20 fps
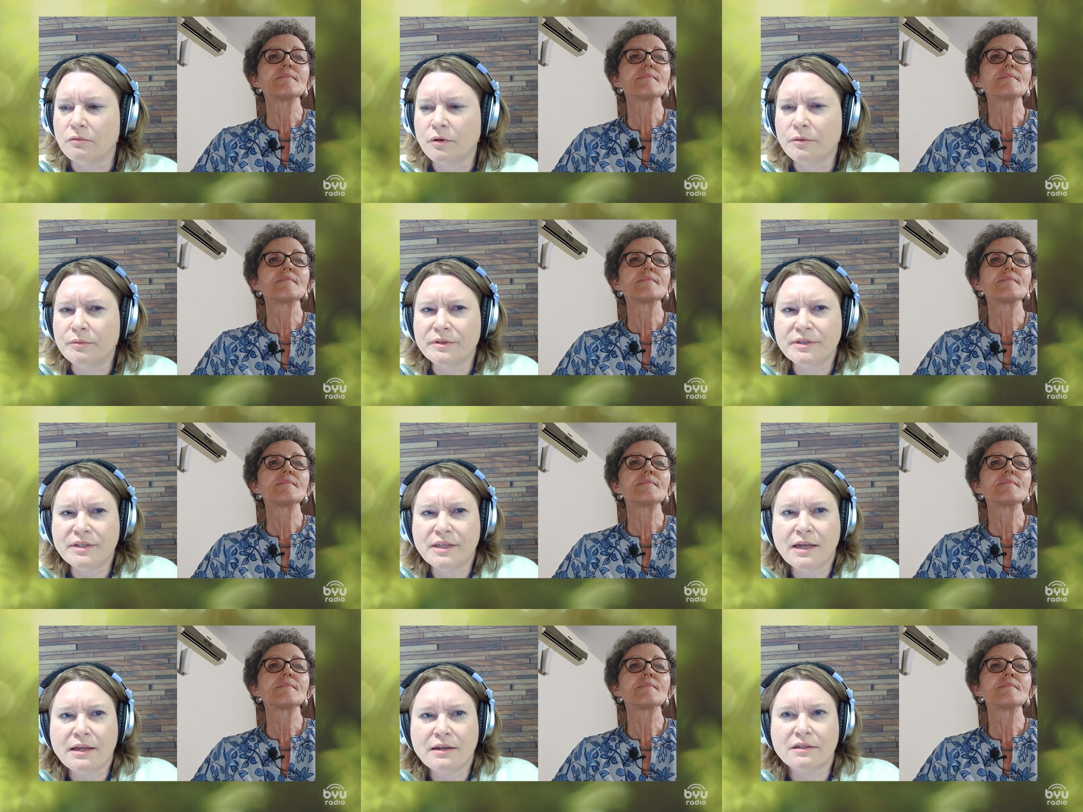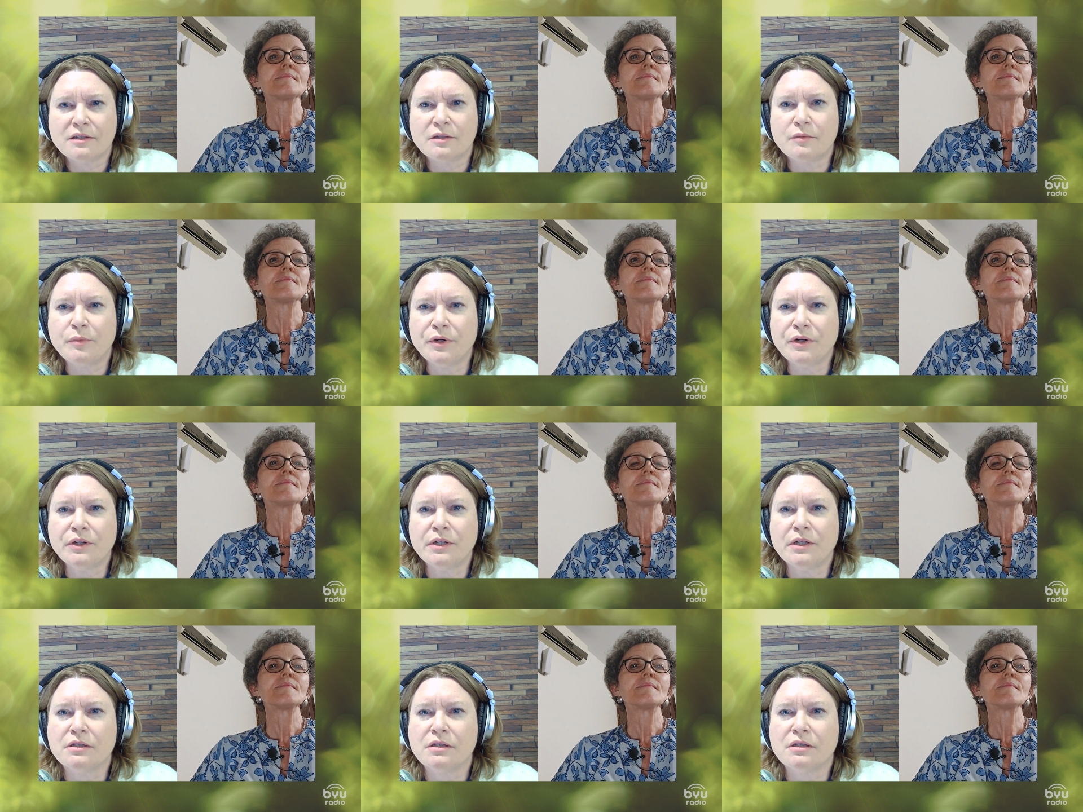Speaker 1: what was that
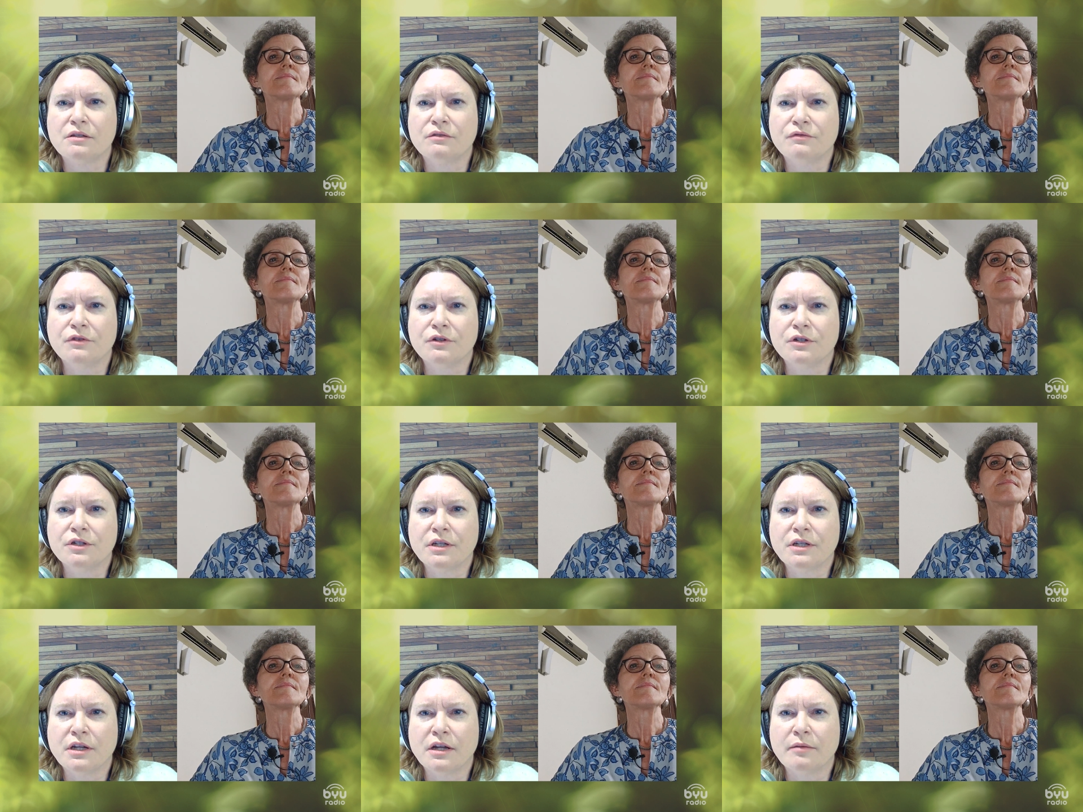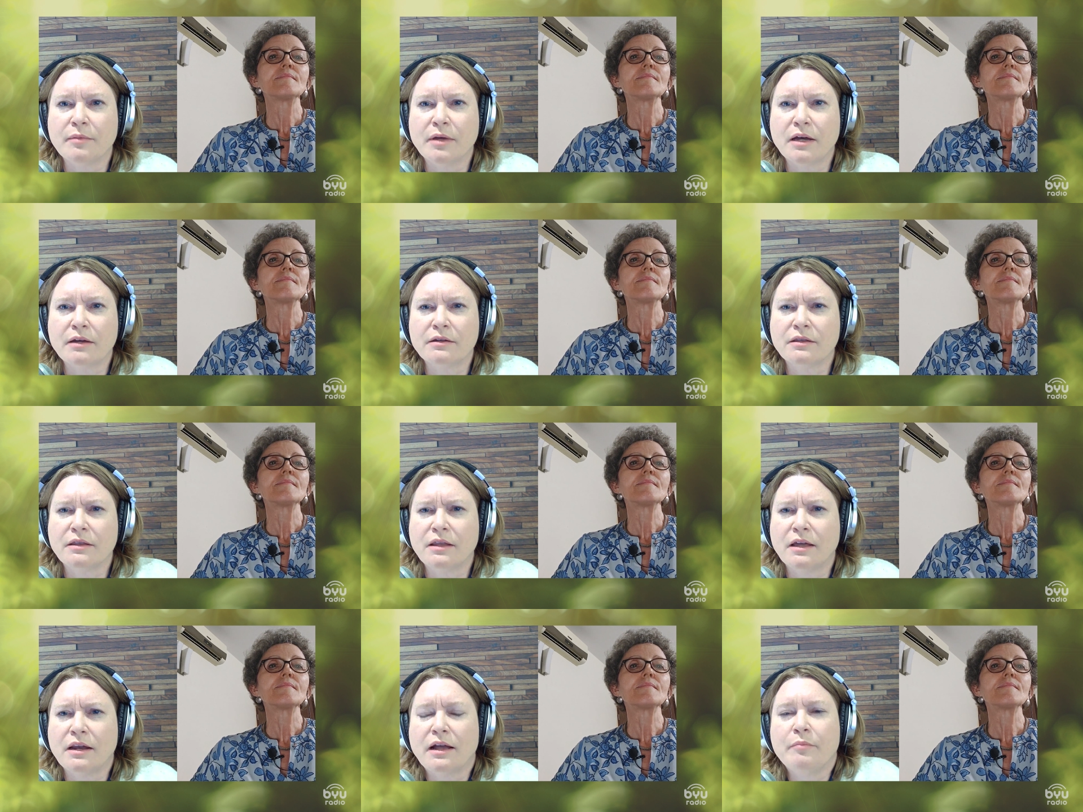experience the first time? How
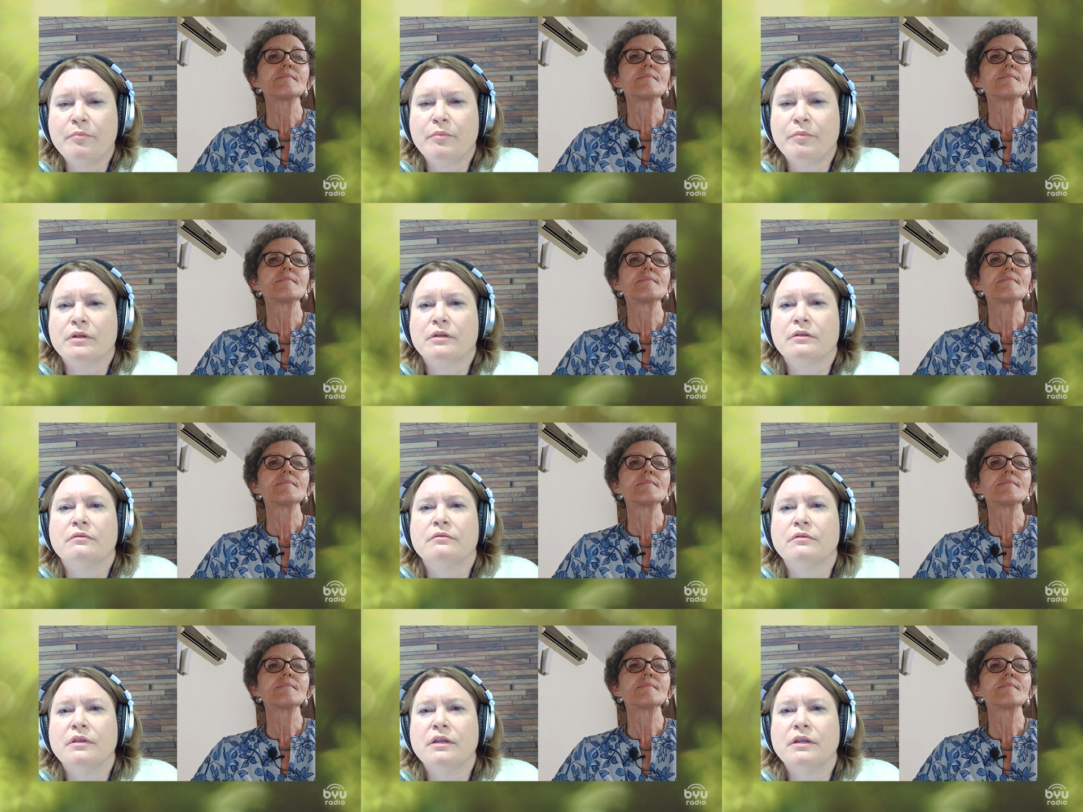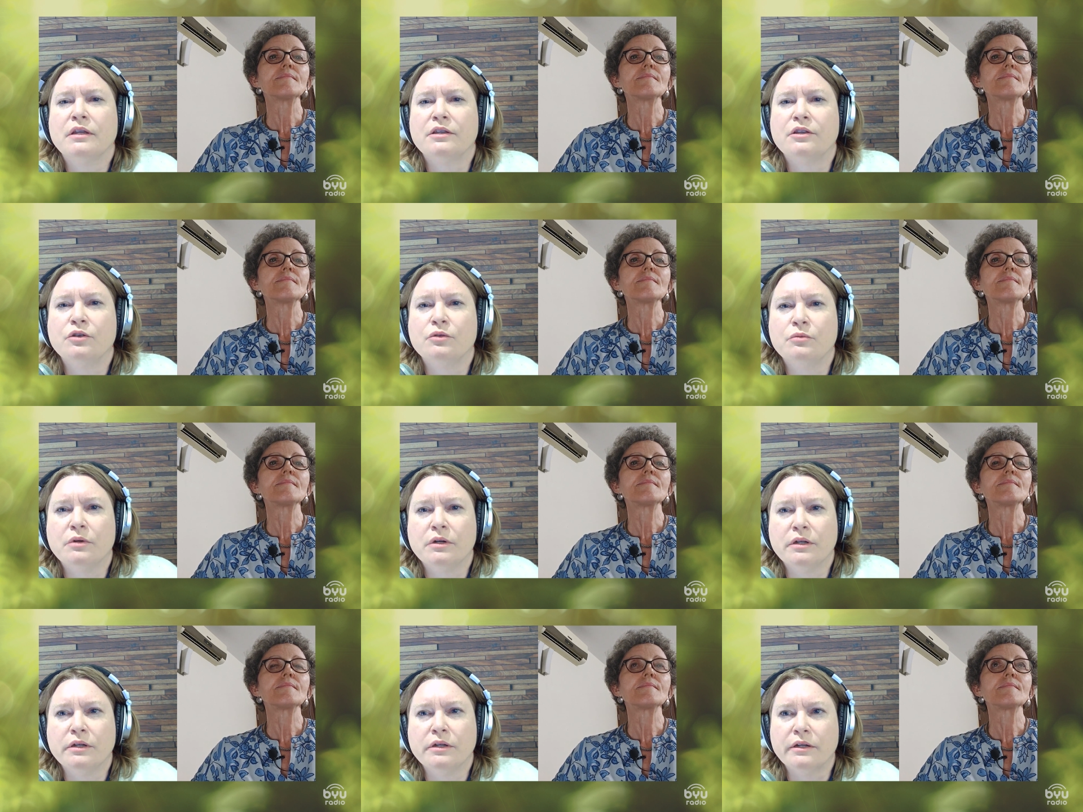did that happen? That you
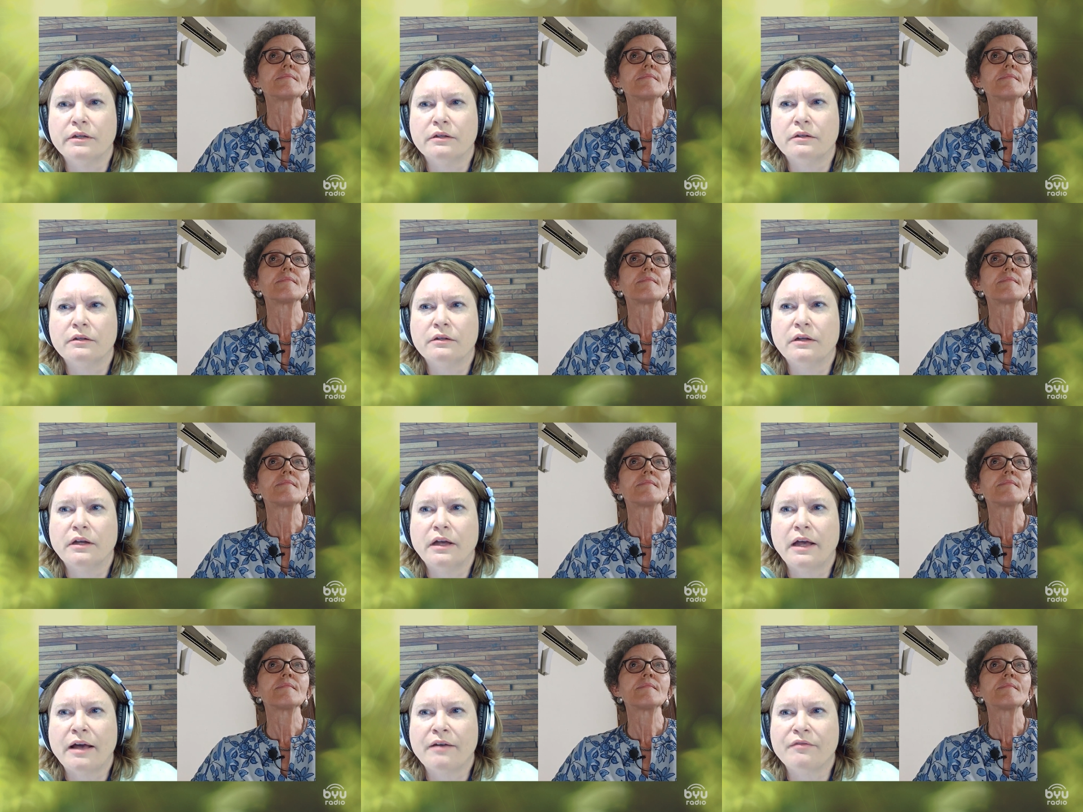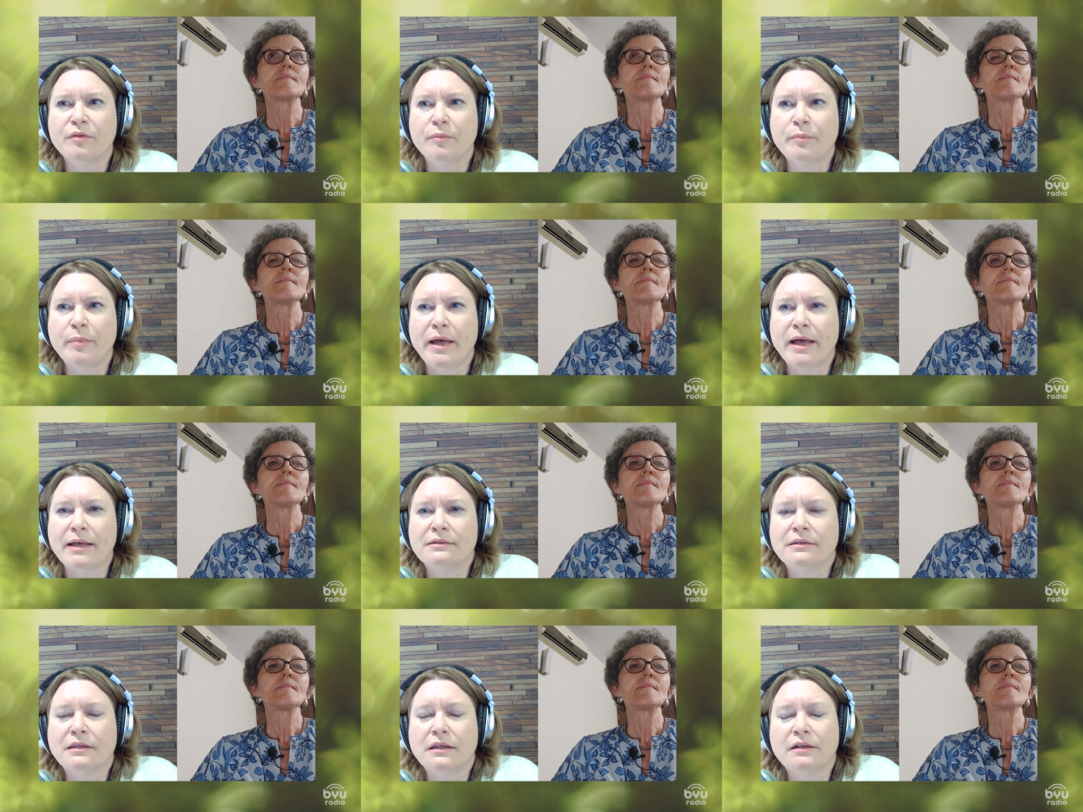would have a
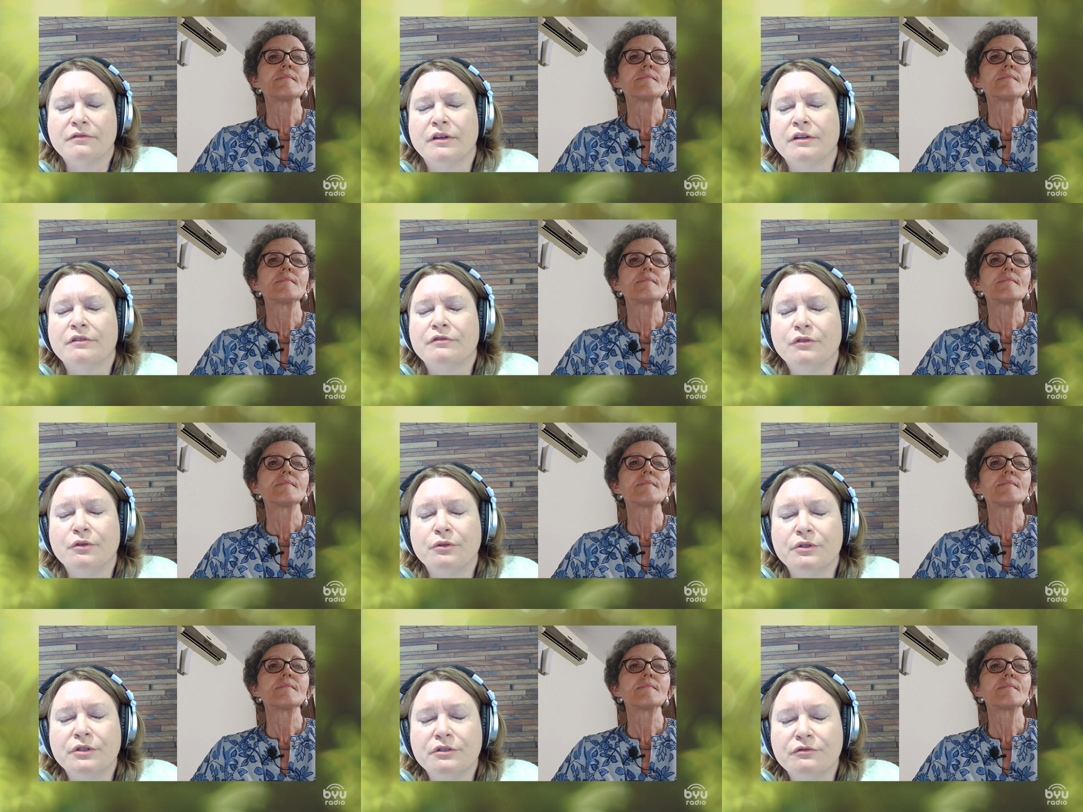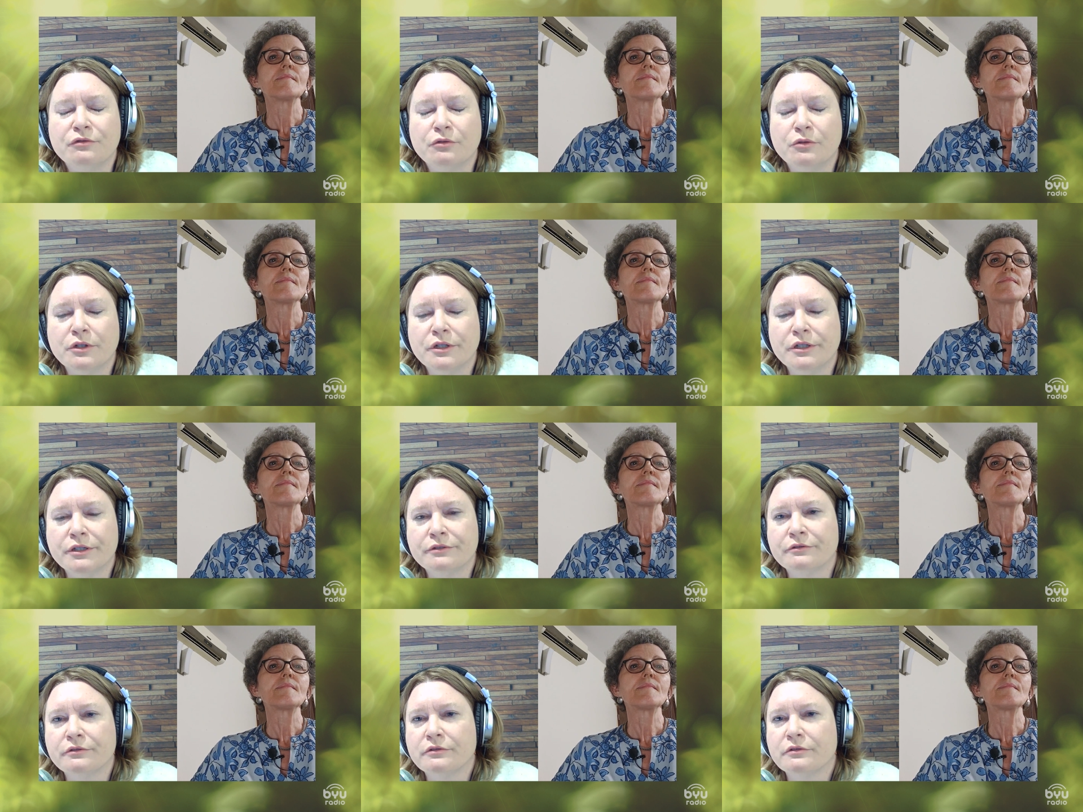past life unfolded for
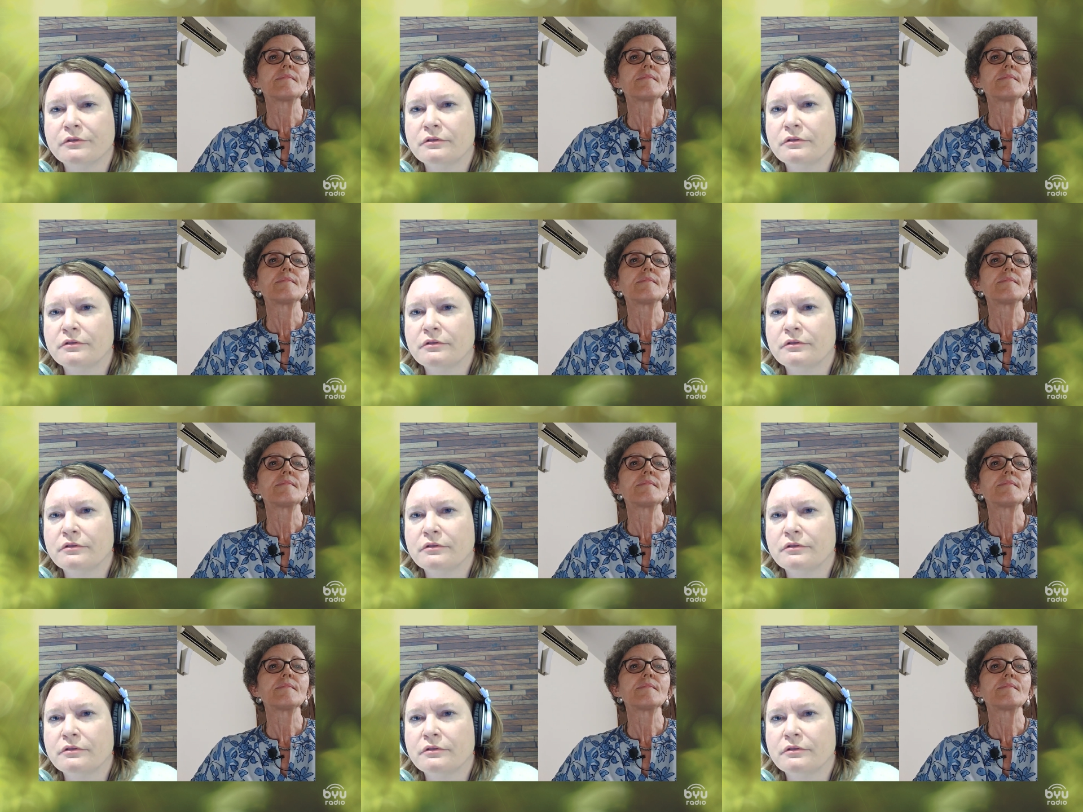you?